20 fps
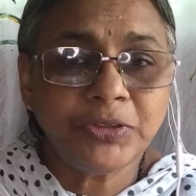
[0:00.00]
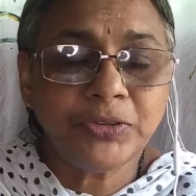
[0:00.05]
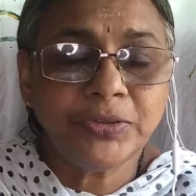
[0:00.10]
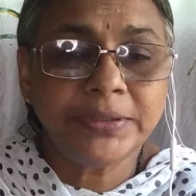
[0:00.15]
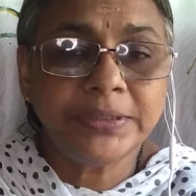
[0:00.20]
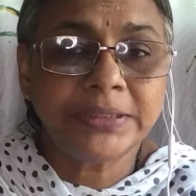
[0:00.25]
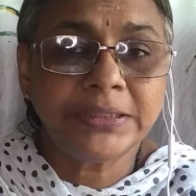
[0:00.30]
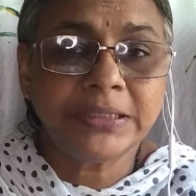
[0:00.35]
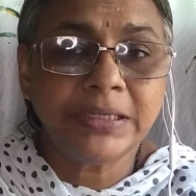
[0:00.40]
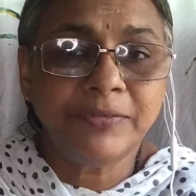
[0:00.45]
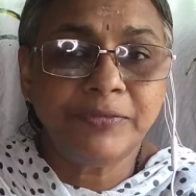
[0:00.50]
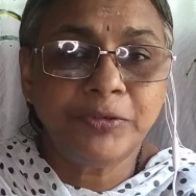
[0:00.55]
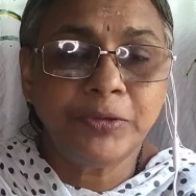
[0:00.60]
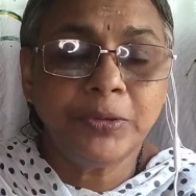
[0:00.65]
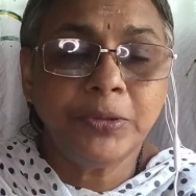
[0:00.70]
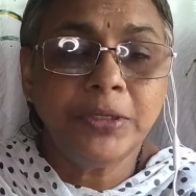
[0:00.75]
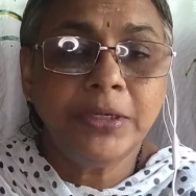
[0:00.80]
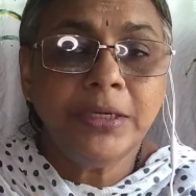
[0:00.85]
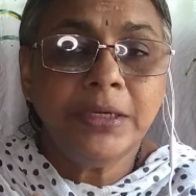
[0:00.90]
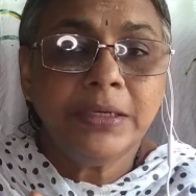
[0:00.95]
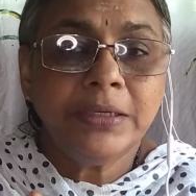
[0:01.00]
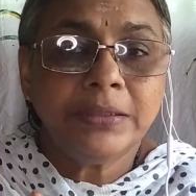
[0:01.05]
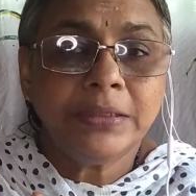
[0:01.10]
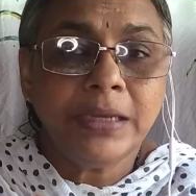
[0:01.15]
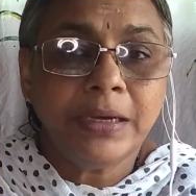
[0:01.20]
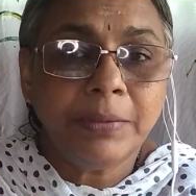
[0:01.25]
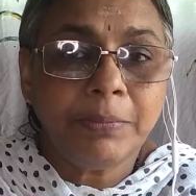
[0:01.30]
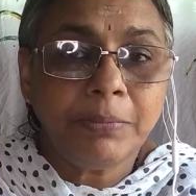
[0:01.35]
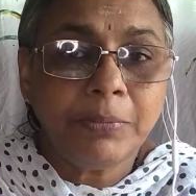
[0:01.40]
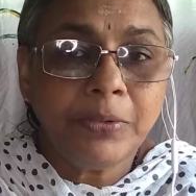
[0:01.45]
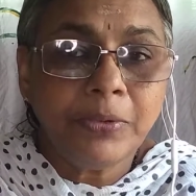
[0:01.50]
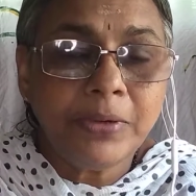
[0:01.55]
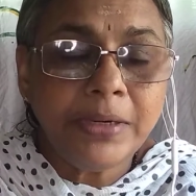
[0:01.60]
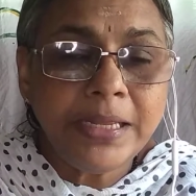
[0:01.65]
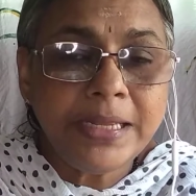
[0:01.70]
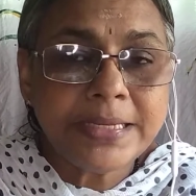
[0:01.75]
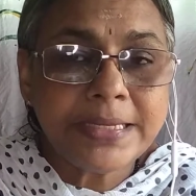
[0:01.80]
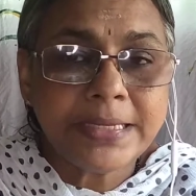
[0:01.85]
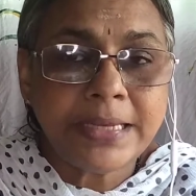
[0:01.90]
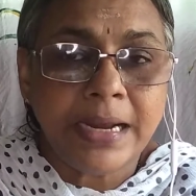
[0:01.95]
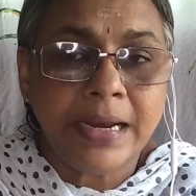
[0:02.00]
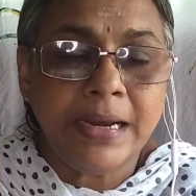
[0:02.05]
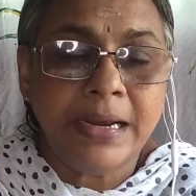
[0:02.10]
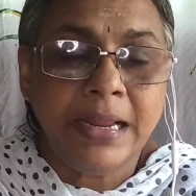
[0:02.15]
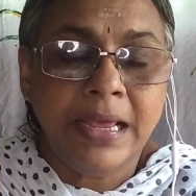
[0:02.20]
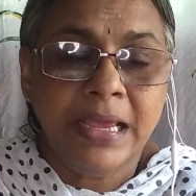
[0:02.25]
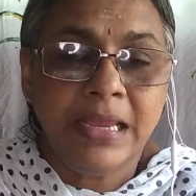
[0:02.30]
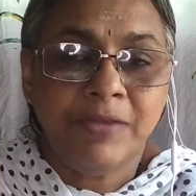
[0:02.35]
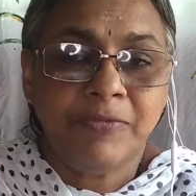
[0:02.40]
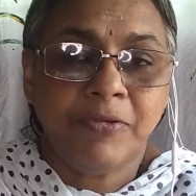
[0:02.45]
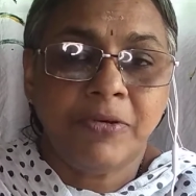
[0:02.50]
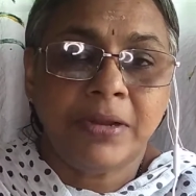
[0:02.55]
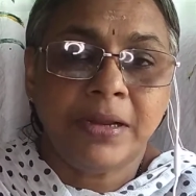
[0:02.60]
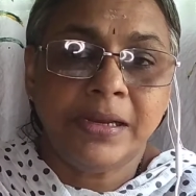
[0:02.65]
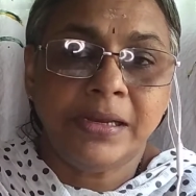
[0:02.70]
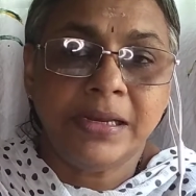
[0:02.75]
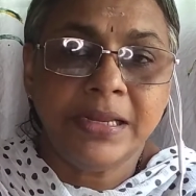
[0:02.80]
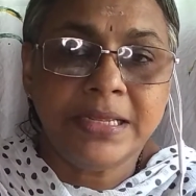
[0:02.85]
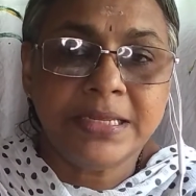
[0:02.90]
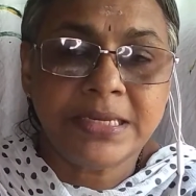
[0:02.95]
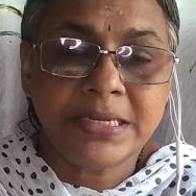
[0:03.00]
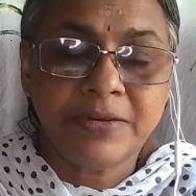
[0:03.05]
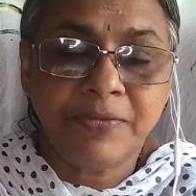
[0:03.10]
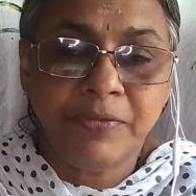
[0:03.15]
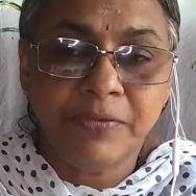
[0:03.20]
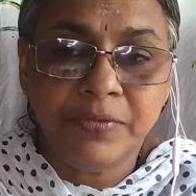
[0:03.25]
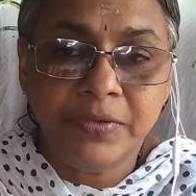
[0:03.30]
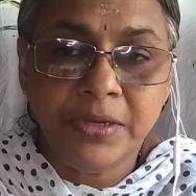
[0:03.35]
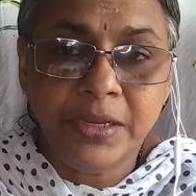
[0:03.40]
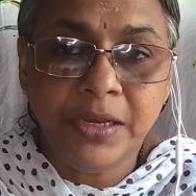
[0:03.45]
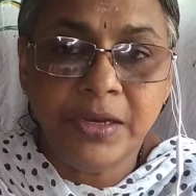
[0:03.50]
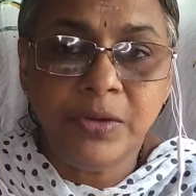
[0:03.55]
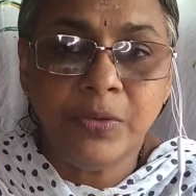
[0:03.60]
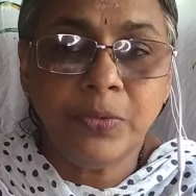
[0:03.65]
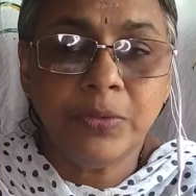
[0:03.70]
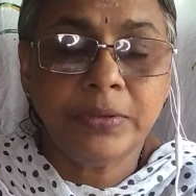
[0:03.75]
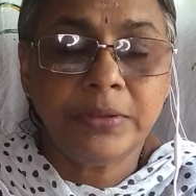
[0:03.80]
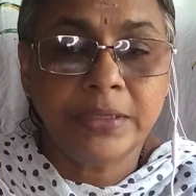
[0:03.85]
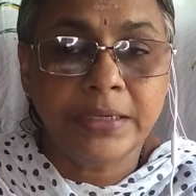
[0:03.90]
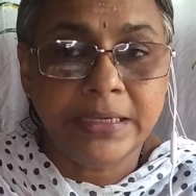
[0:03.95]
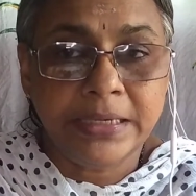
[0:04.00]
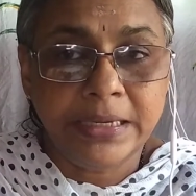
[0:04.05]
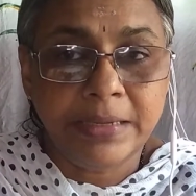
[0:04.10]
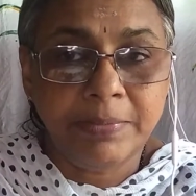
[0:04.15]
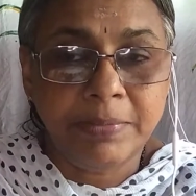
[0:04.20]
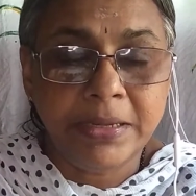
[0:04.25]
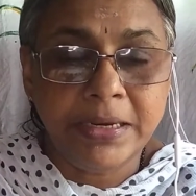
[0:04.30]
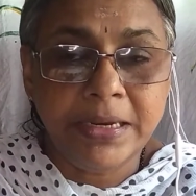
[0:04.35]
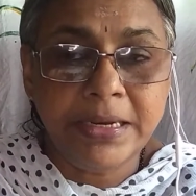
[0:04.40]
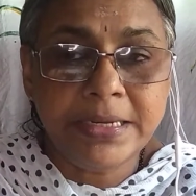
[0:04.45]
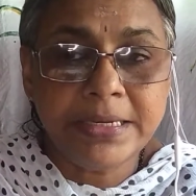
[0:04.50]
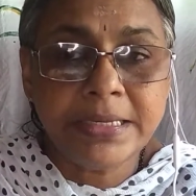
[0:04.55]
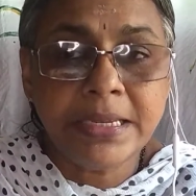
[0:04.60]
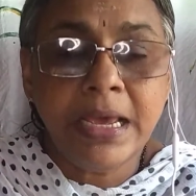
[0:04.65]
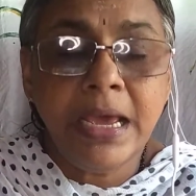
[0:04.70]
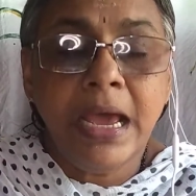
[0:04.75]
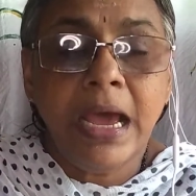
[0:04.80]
yourself to the morning sunlight for at least 15 to 30 minutes.